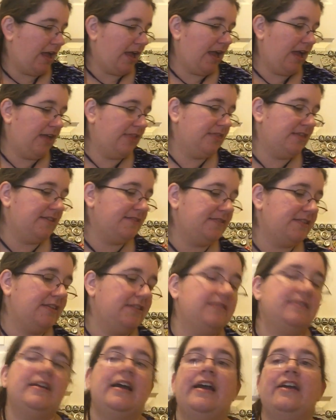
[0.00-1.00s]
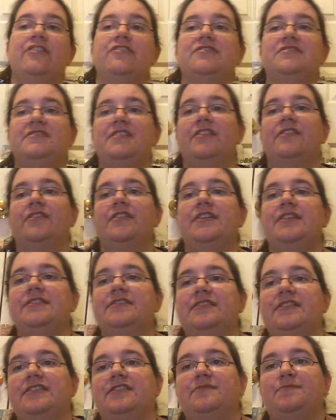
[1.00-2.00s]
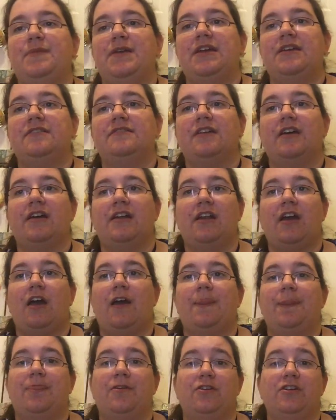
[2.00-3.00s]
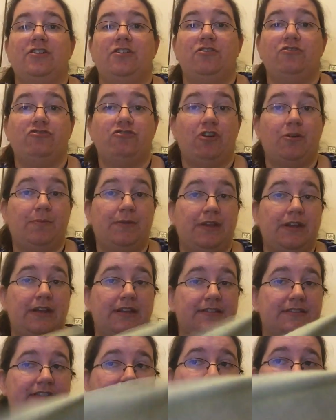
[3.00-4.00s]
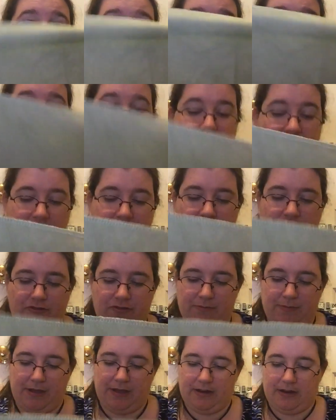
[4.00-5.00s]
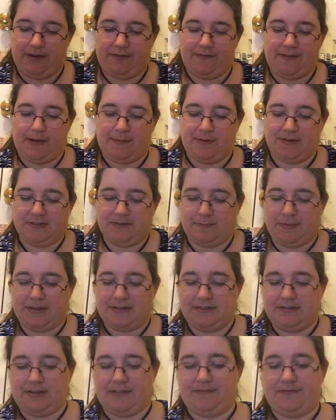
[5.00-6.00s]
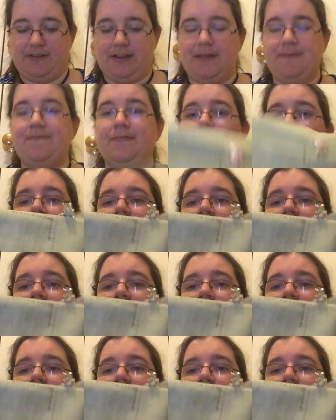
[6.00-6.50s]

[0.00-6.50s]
And this entire series is being done on 32 Joblin in Simply Sage from Hand Dyed Fabrics by Stephanie.